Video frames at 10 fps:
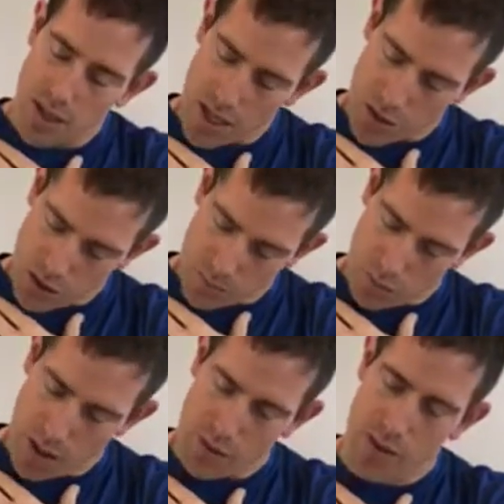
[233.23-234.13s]
And you can
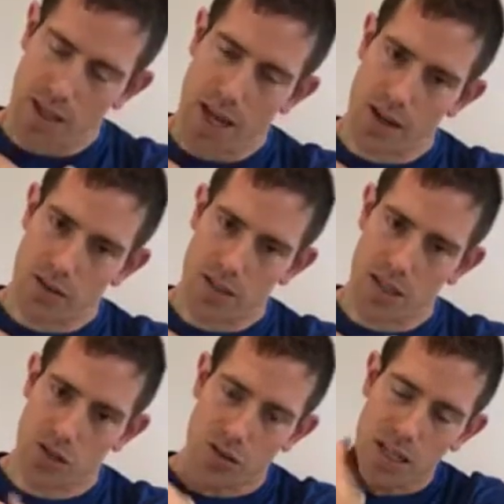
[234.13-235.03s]
play with the ankles
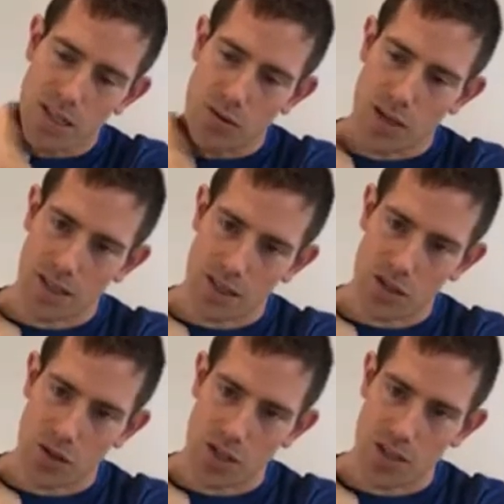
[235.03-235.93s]
as you need to get the
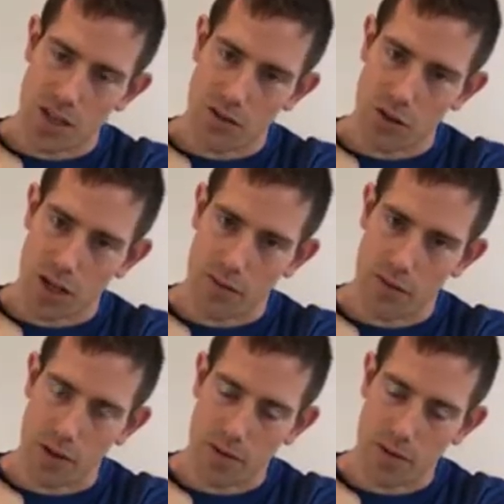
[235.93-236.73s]
stretch that you're looking for.